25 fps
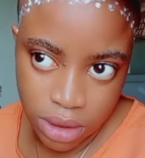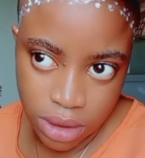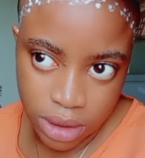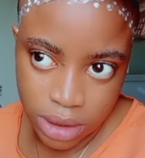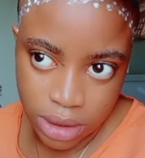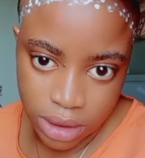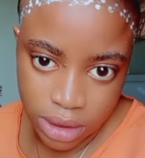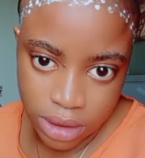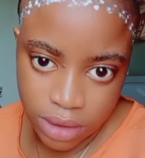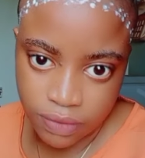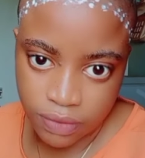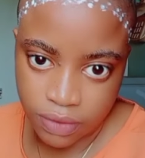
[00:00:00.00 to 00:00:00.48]

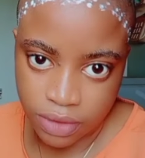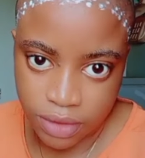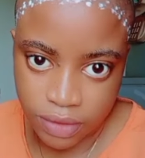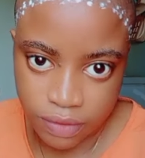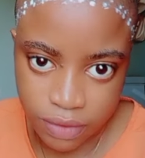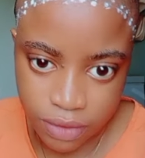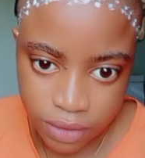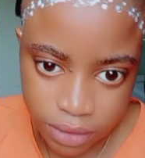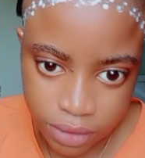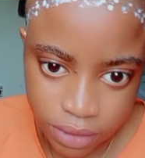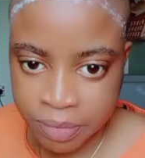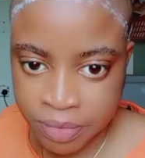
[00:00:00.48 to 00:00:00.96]
I need for the
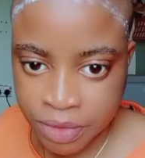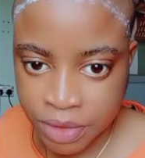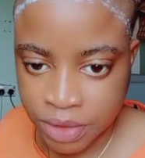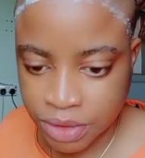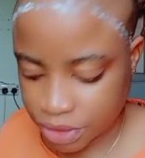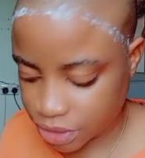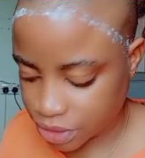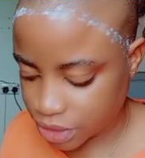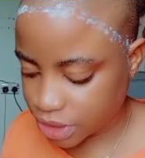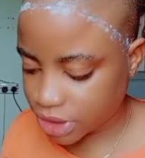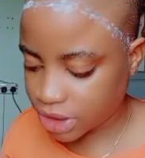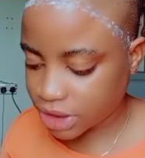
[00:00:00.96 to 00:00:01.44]
front.
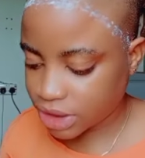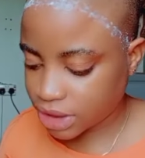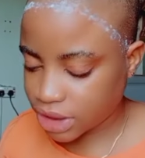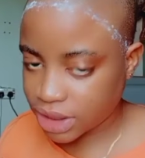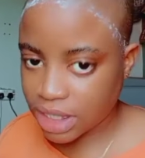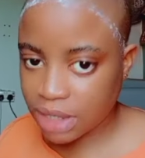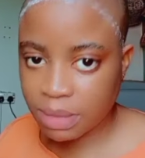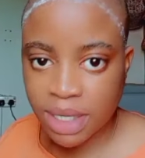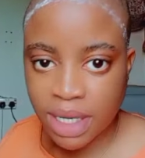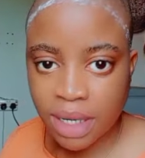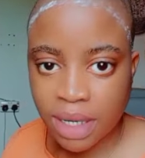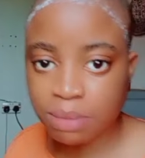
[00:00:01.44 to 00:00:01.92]
So this is
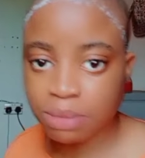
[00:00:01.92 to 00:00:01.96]
it. Let me go